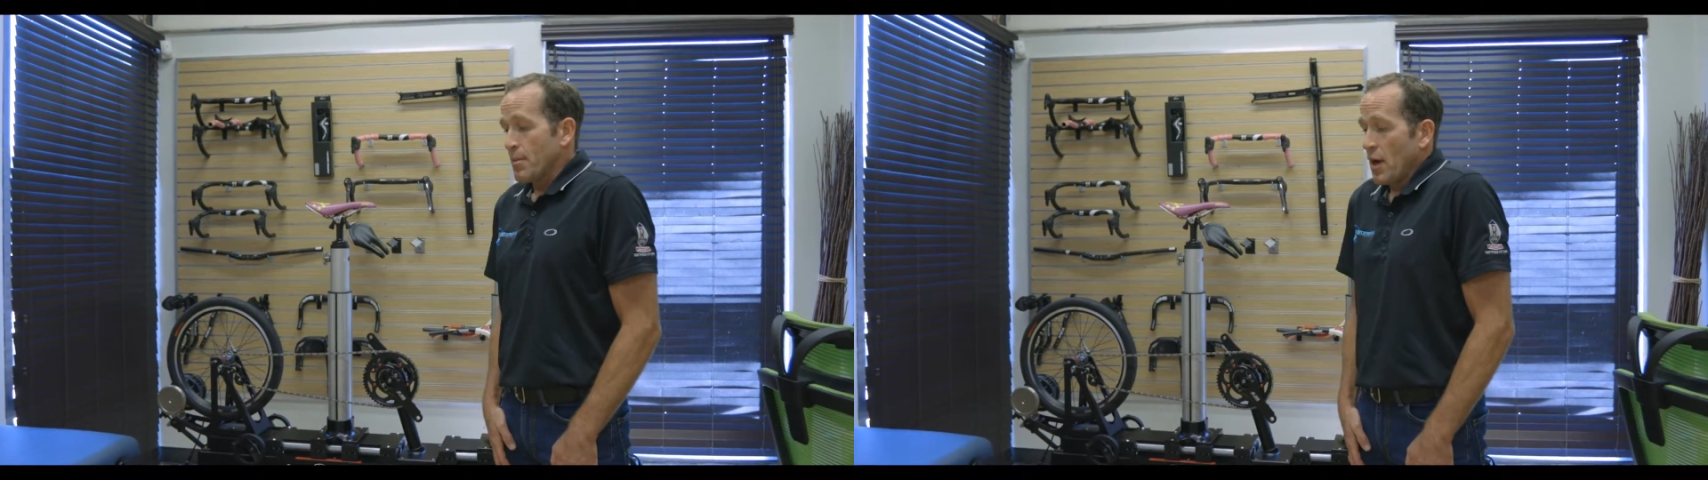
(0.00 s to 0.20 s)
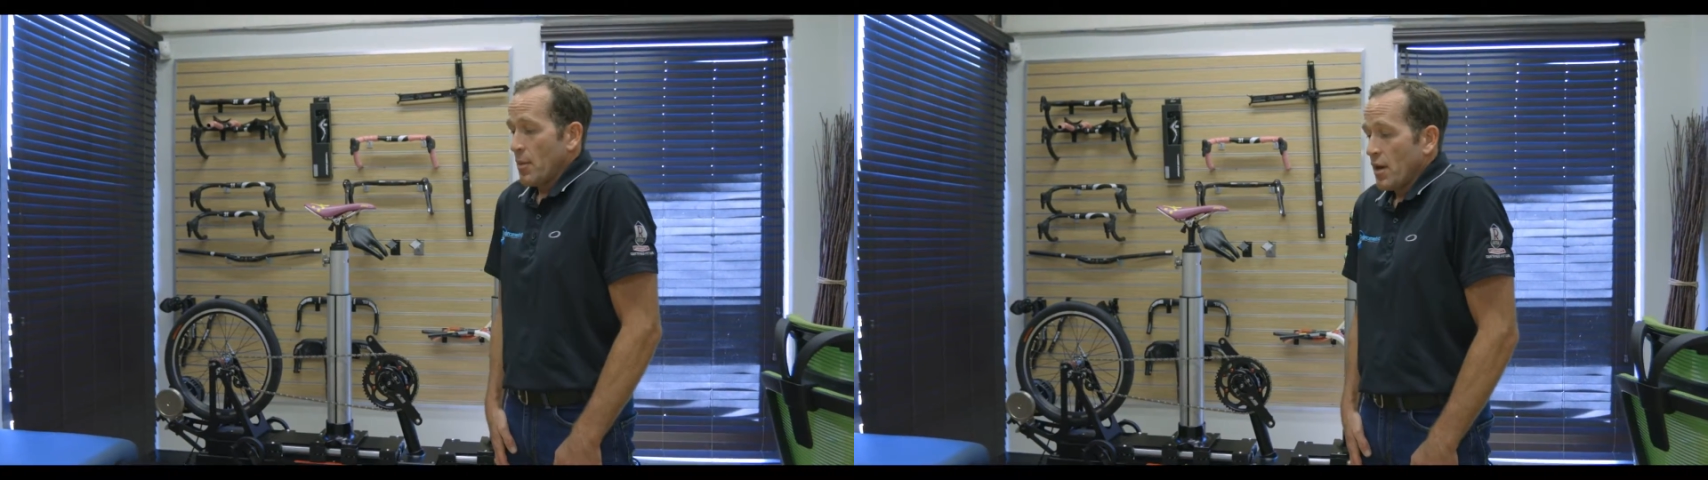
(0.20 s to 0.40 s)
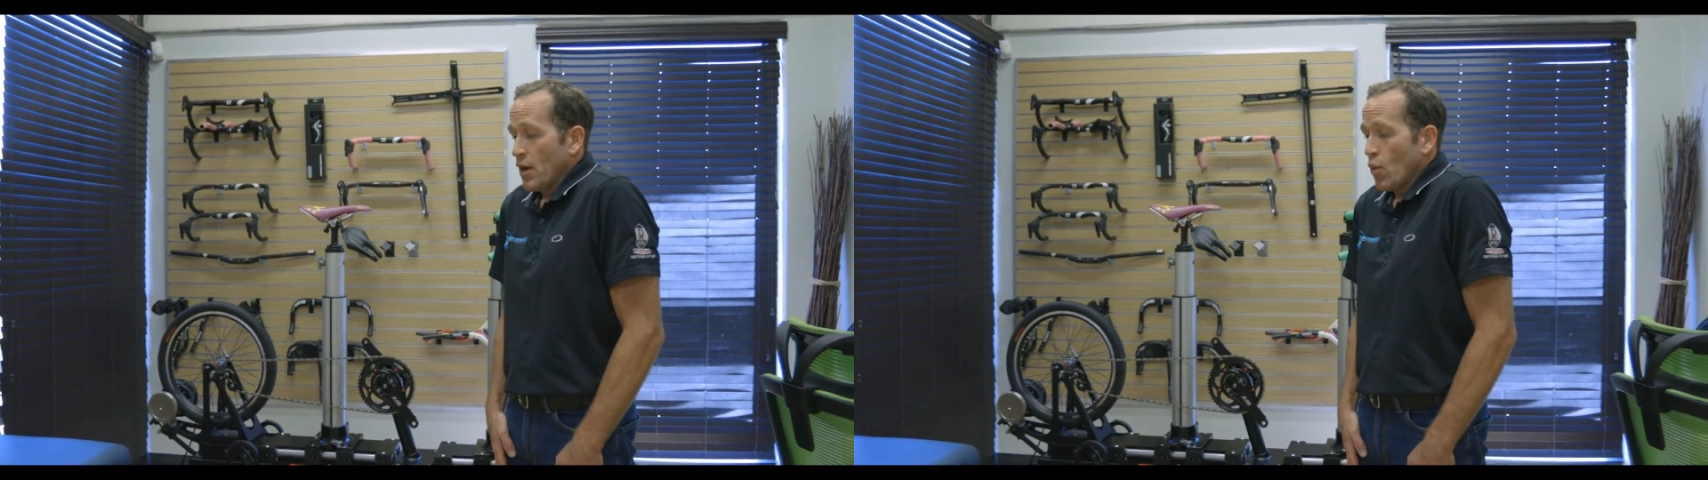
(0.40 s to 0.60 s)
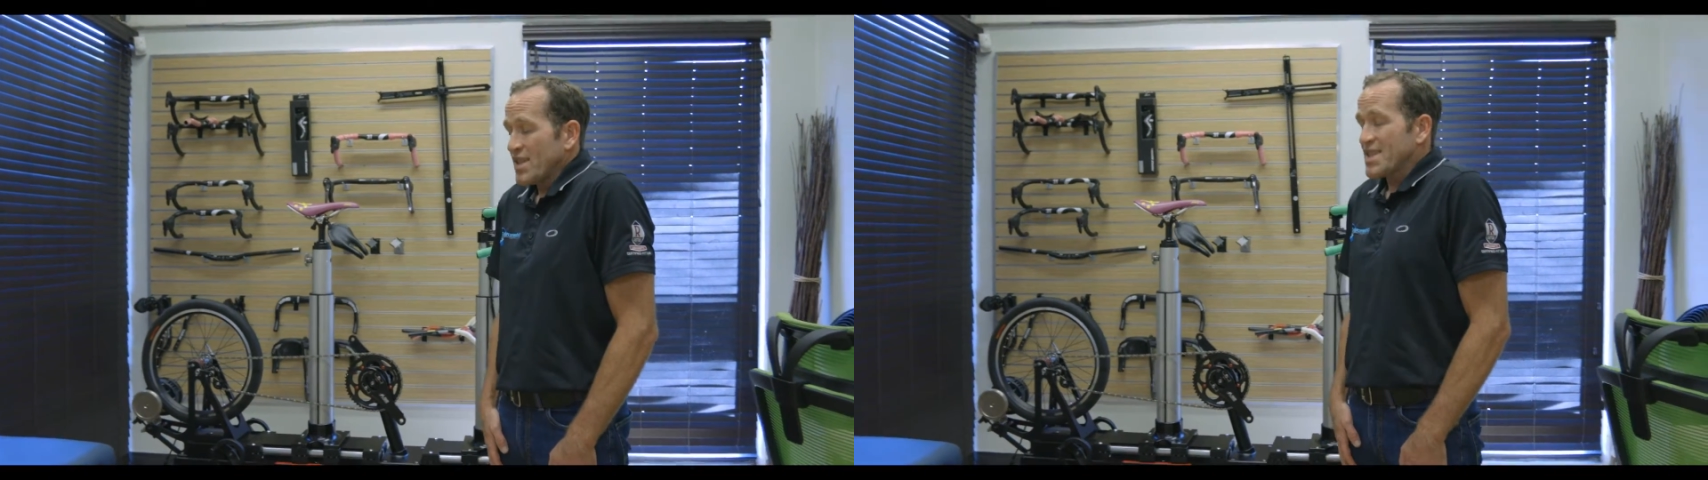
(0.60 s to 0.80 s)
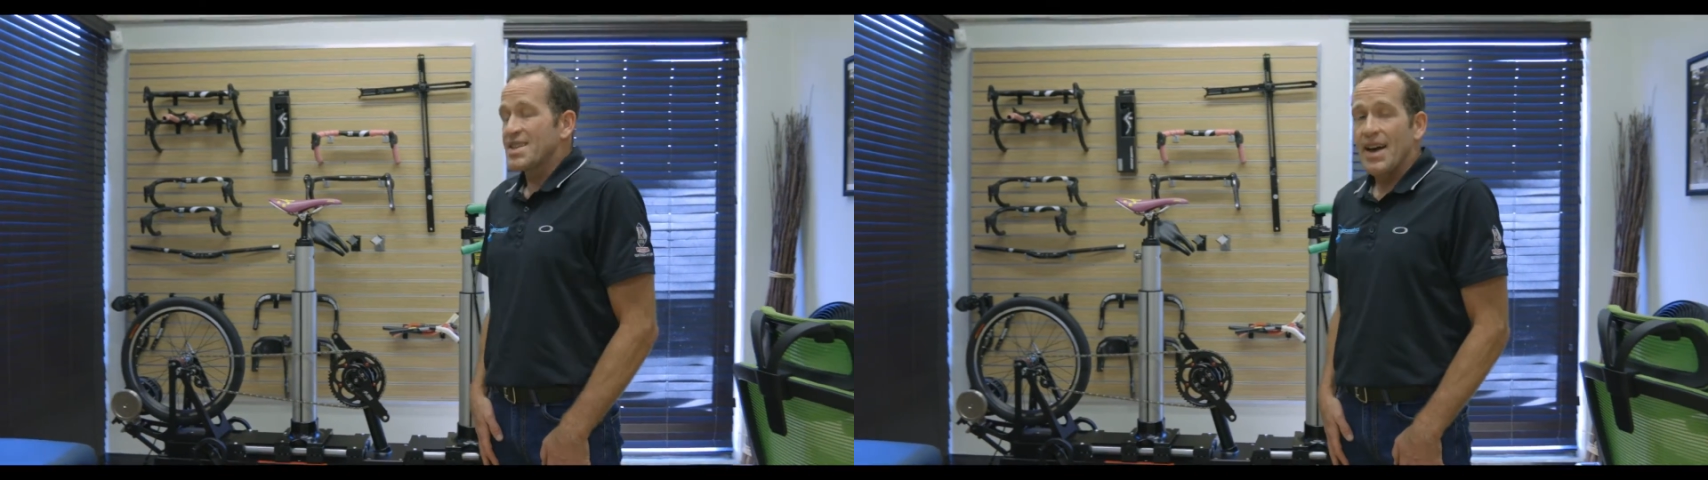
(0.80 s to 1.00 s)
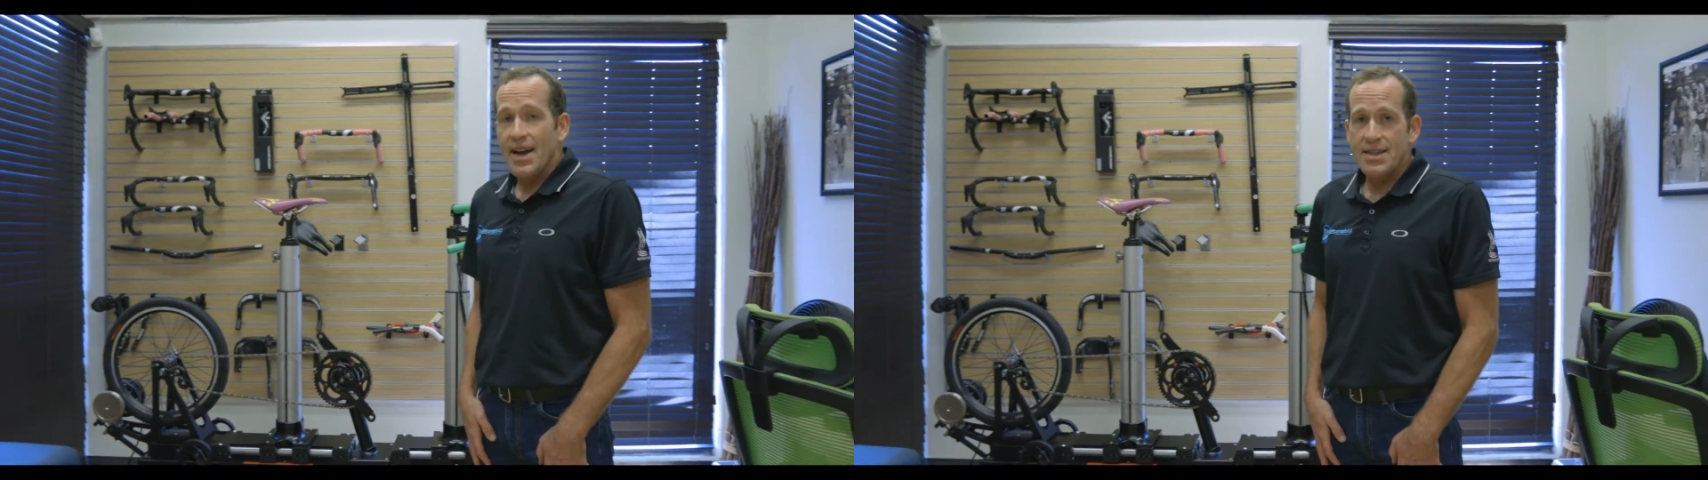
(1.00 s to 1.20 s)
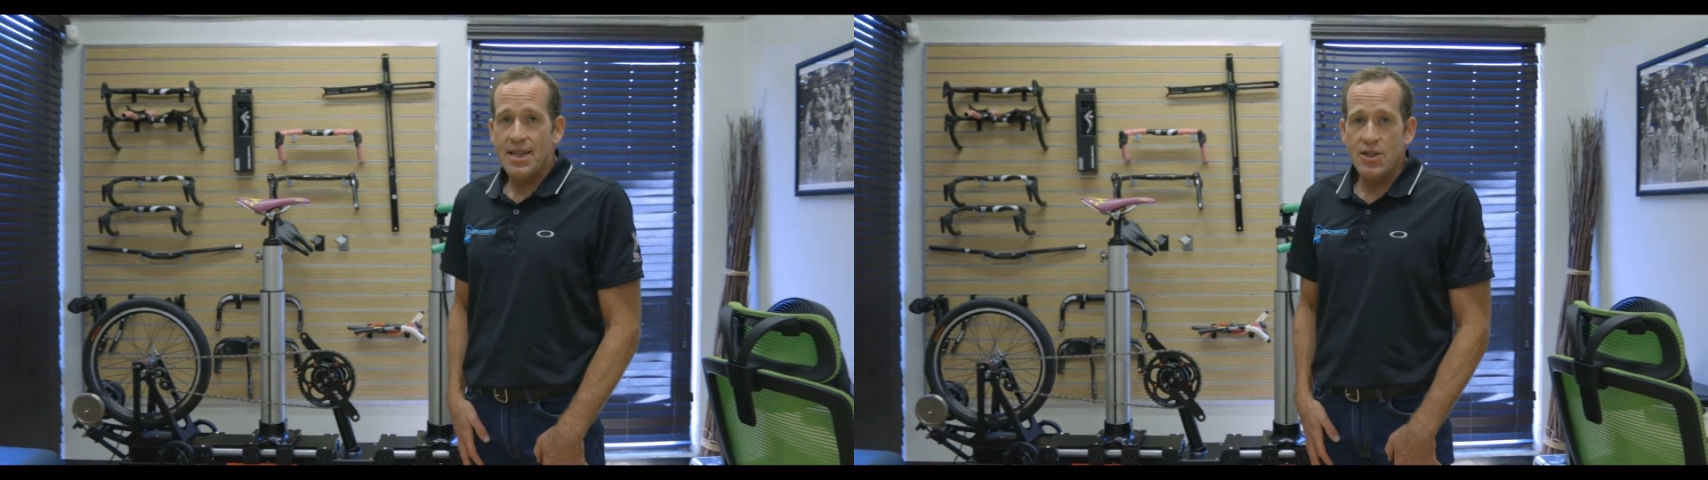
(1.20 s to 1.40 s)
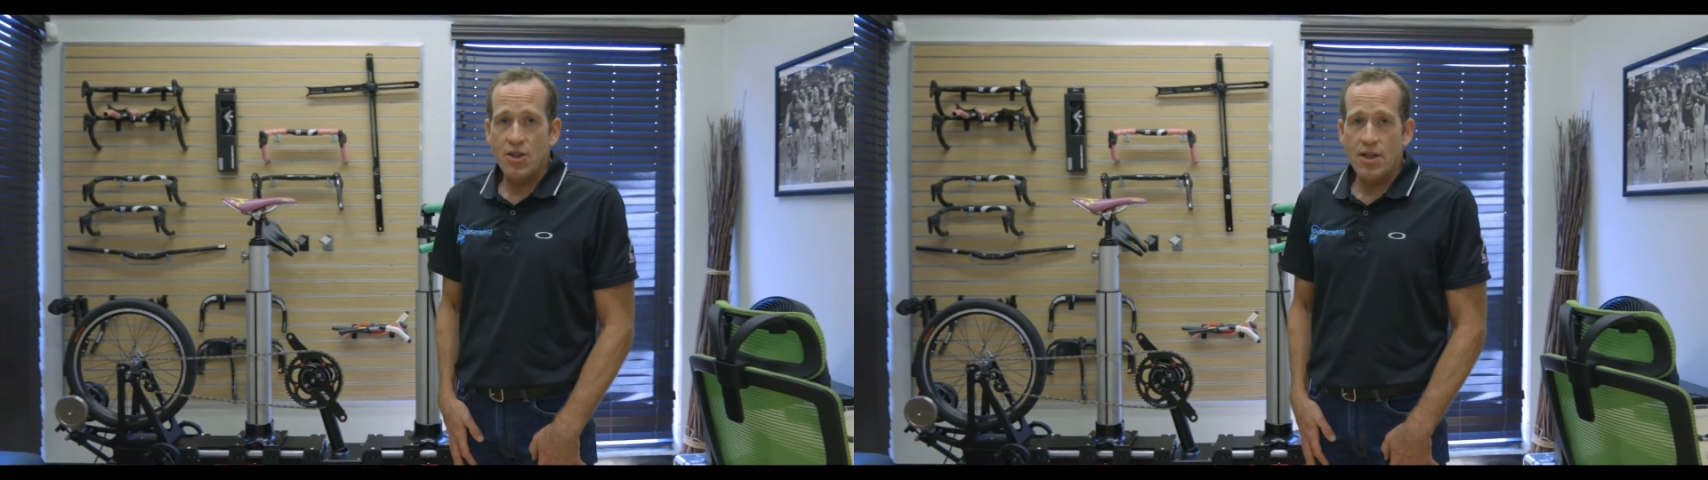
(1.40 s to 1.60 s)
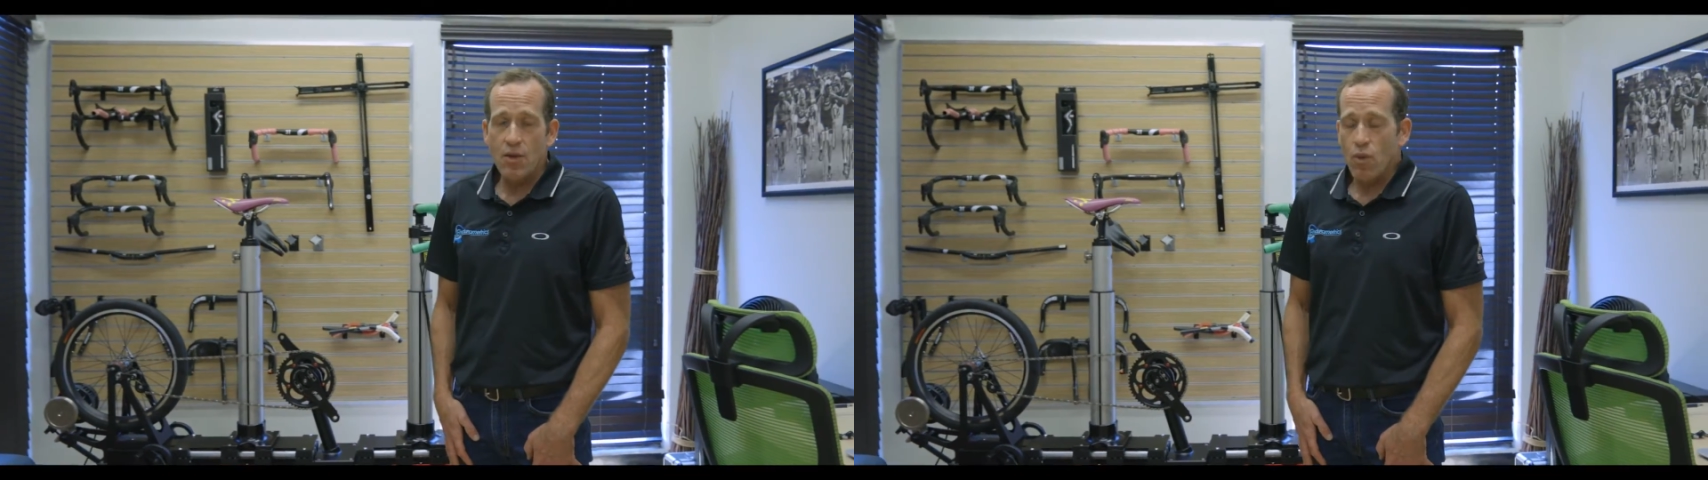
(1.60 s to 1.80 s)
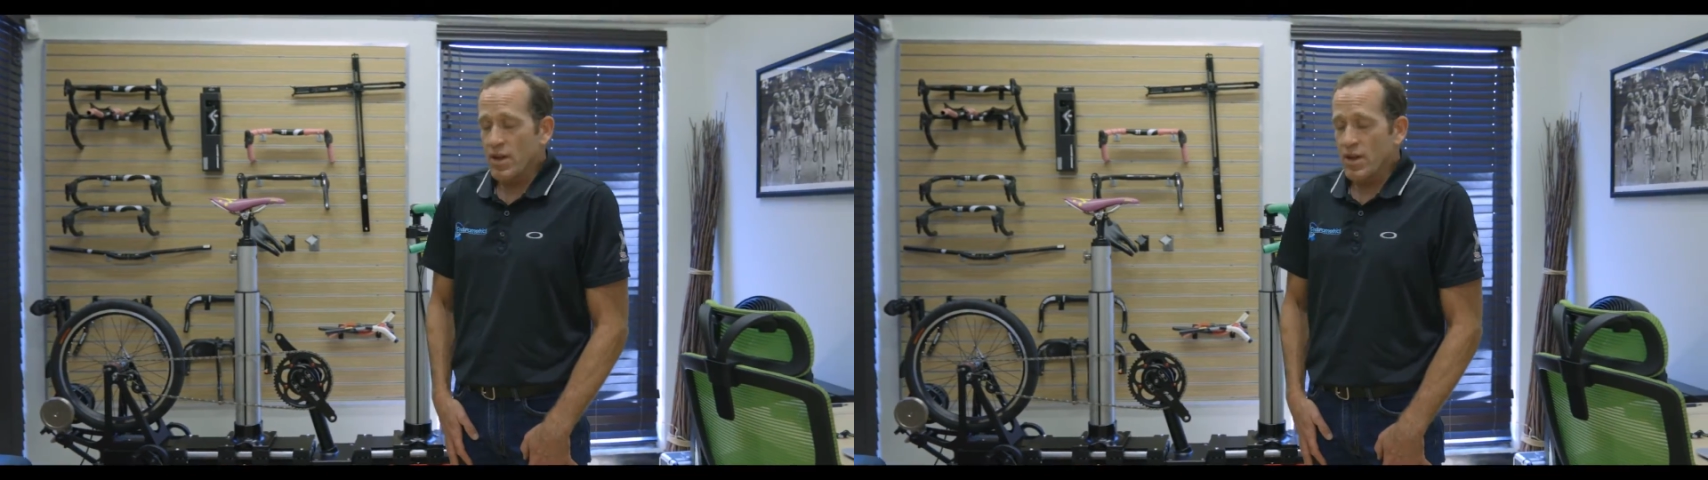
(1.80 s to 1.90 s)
primarily what size they should get,